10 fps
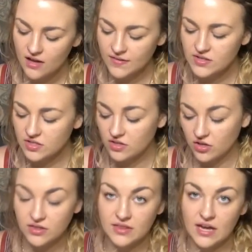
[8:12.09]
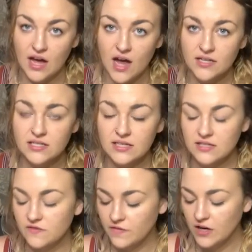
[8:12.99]
that's a good thing, honestly.
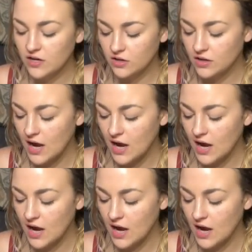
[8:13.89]
That's a very good